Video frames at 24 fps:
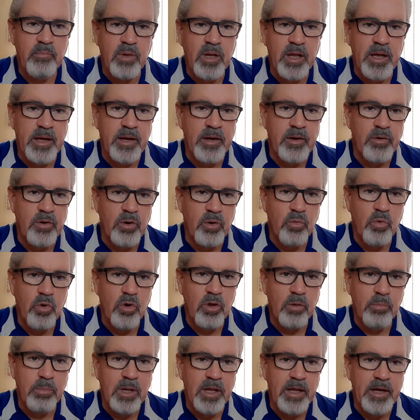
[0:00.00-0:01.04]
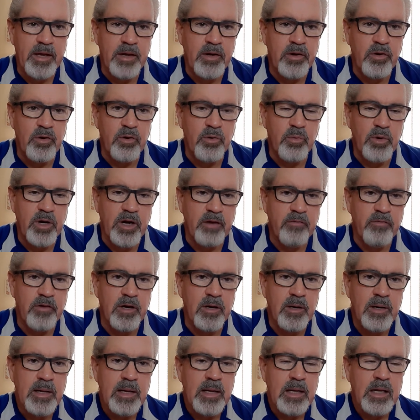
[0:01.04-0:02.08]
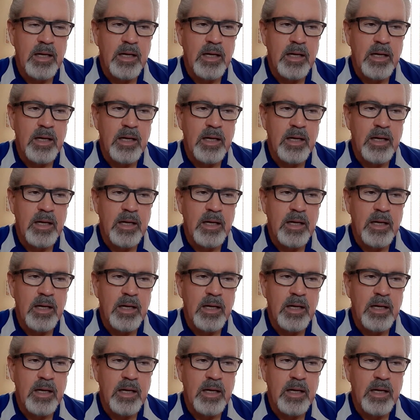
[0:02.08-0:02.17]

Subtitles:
blend or wool blend or whatever.